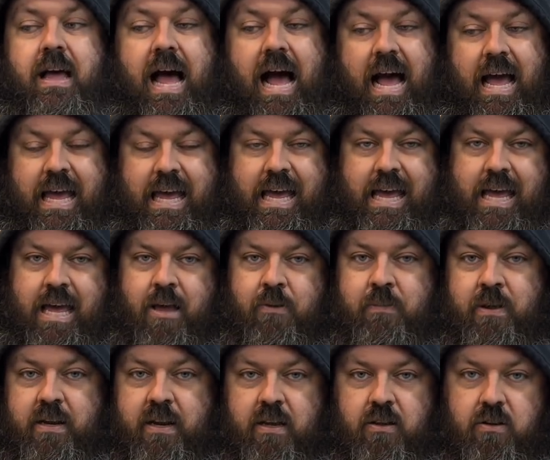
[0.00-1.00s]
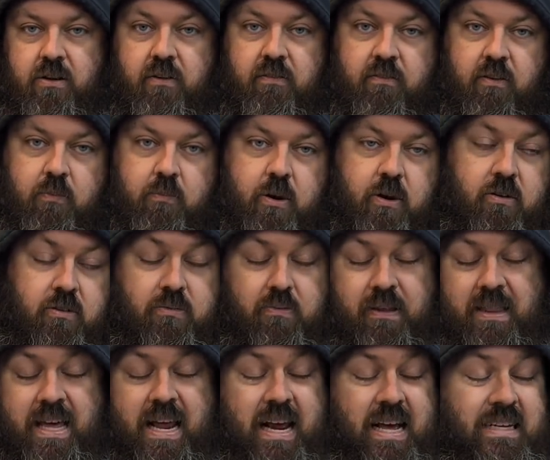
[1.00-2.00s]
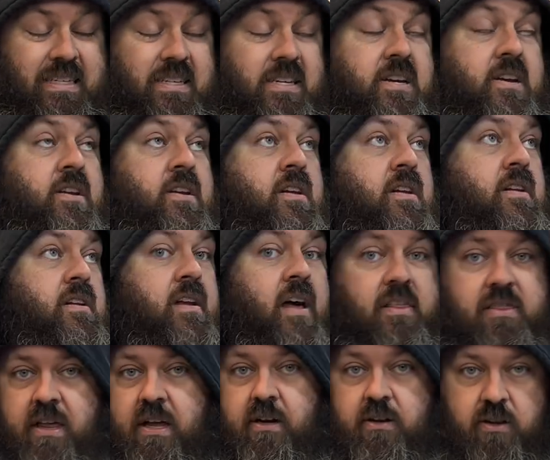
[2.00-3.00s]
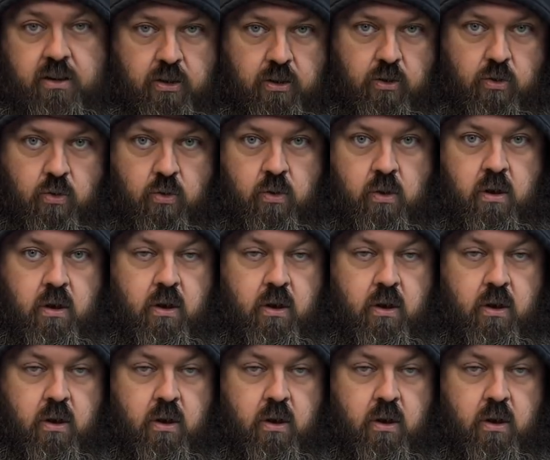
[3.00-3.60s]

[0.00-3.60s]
I am a dealer for both, but that has nothing to do